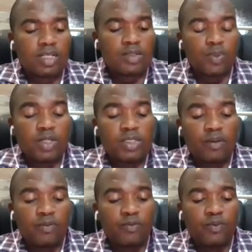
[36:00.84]

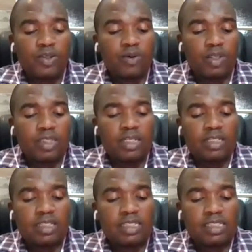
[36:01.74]
responsible for the
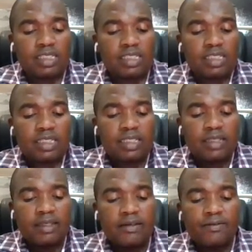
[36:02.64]
authenticity,
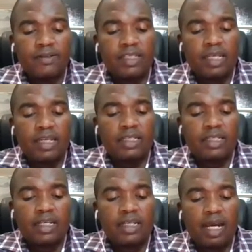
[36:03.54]

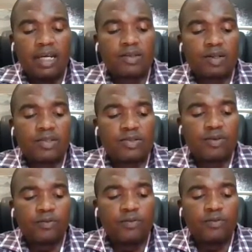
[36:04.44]
fidelity, and accuracy
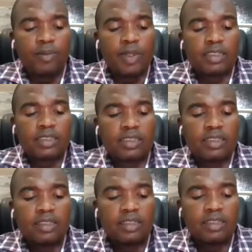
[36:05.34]
of information.
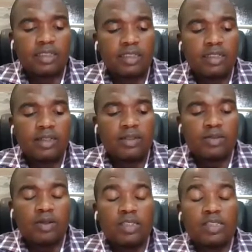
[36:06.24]

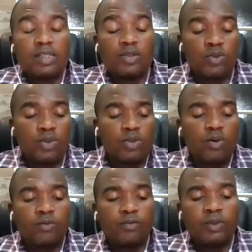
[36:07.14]
So it's the duty
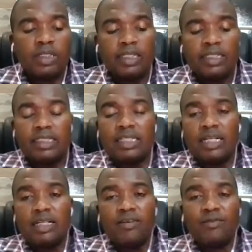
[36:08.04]
of each
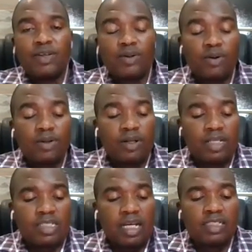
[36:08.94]
and every
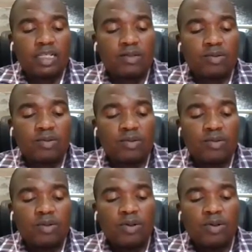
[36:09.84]
researcher to